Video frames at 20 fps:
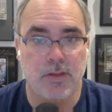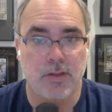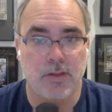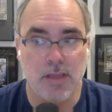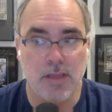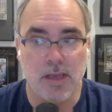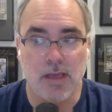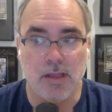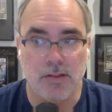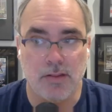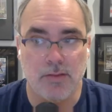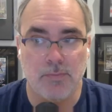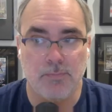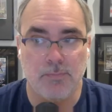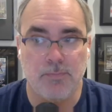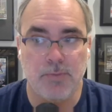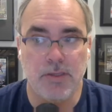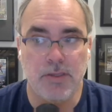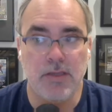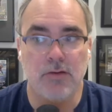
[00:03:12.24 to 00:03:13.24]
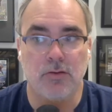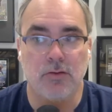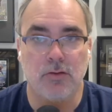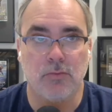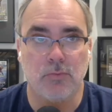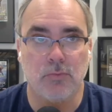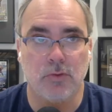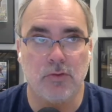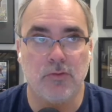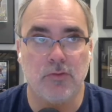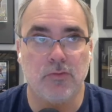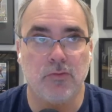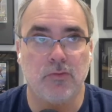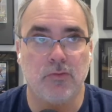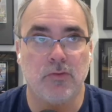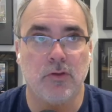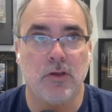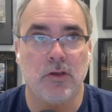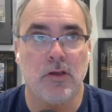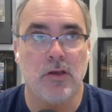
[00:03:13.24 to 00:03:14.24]
yeah. yeah, the Beetle
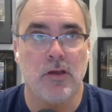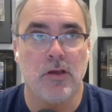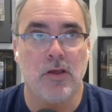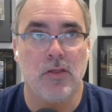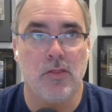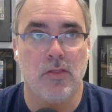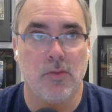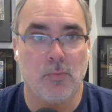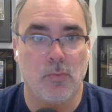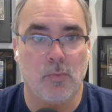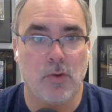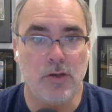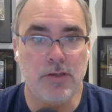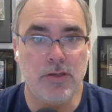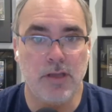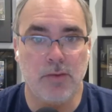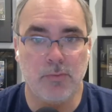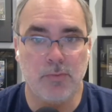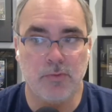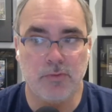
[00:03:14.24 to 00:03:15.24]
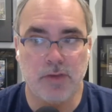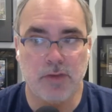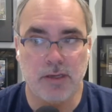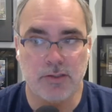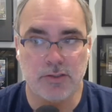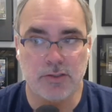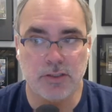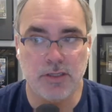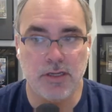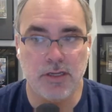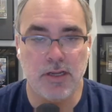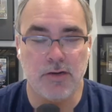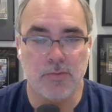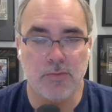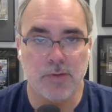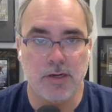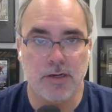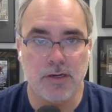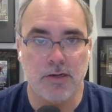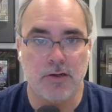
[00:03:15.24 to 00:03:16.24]
was the one that was actually
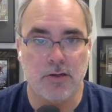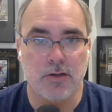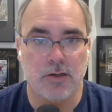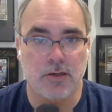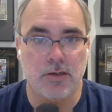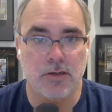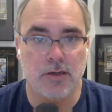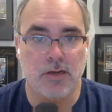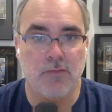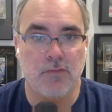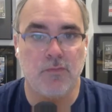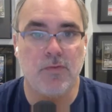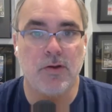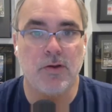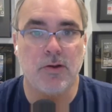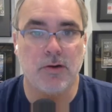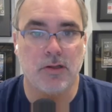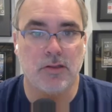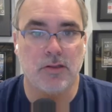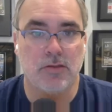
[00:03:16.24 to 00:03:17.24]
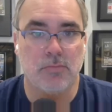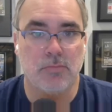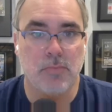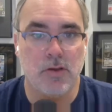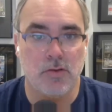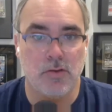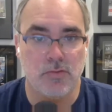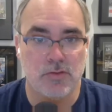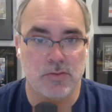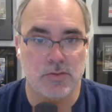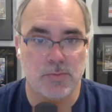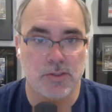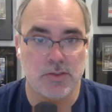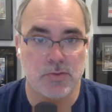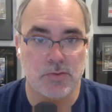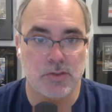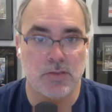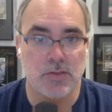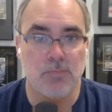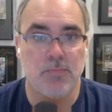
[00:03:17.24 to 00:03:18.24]
iterated on and figured out the most
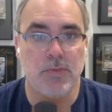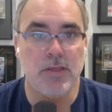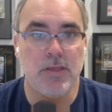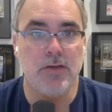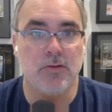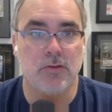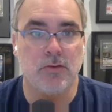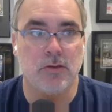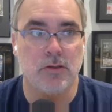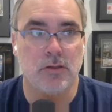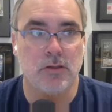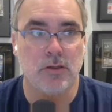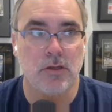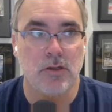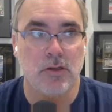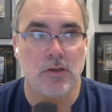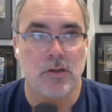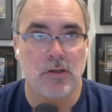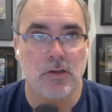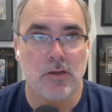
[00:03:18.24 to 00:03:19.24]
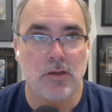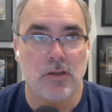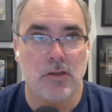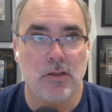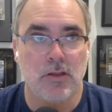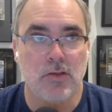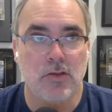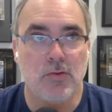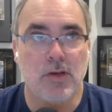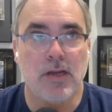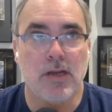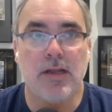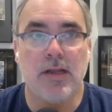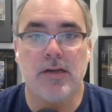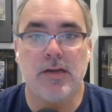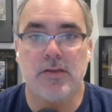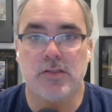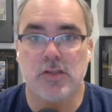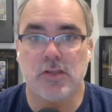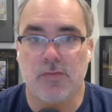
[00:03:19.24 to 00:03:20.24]
because the Beetle you kind of
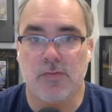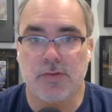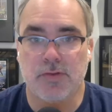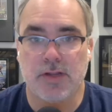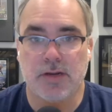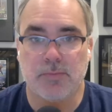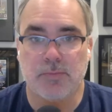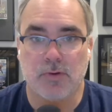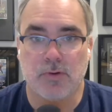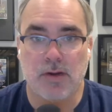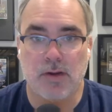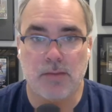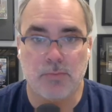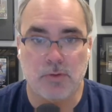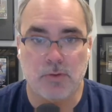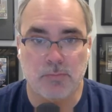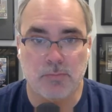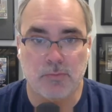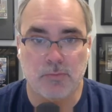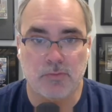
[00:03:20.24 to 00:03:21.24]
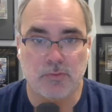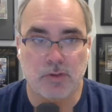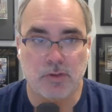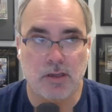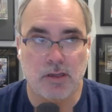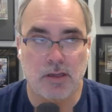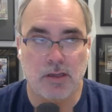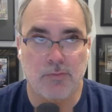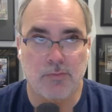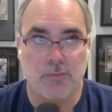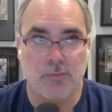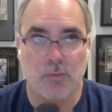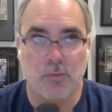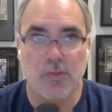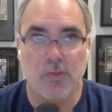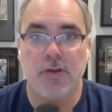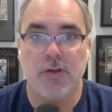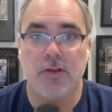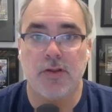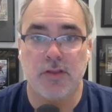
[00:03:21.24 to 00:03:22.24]
had to solve a lot of problems. Uh, for
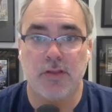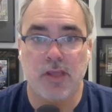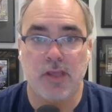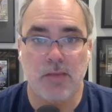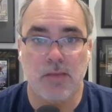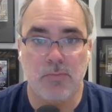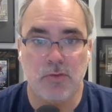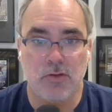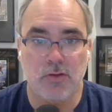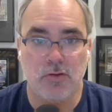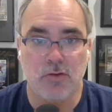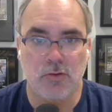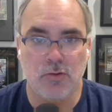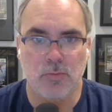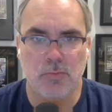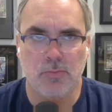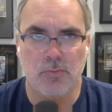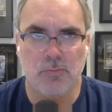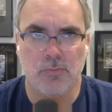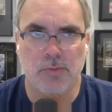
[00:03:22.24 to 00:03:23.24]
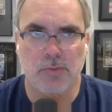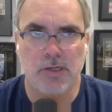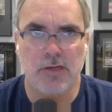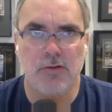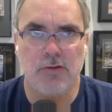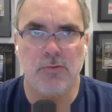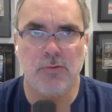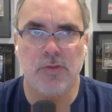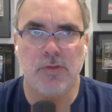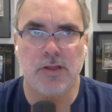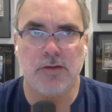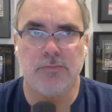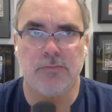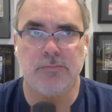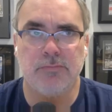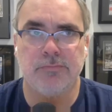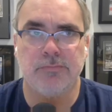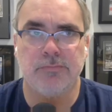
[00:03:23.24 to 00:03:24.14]
one thing, on the GameCube, we knew that